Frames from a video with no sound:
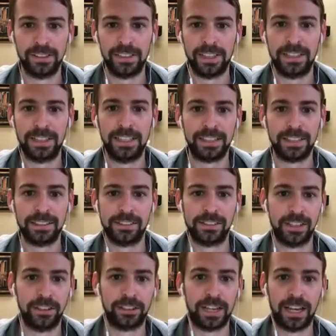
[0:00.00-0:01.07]
and he can
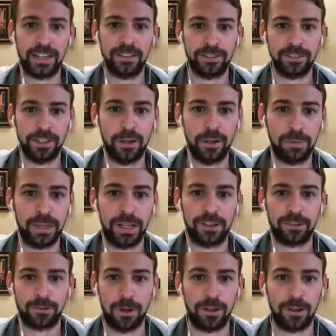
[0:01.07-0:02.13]
still kind of play a
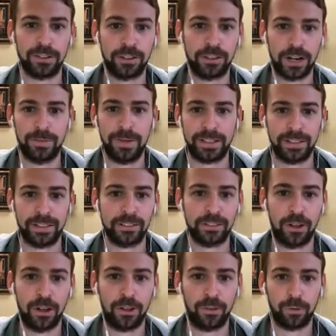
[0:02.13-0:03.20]
role and try to make this
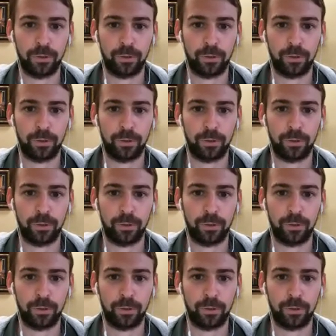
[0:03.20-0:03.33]
all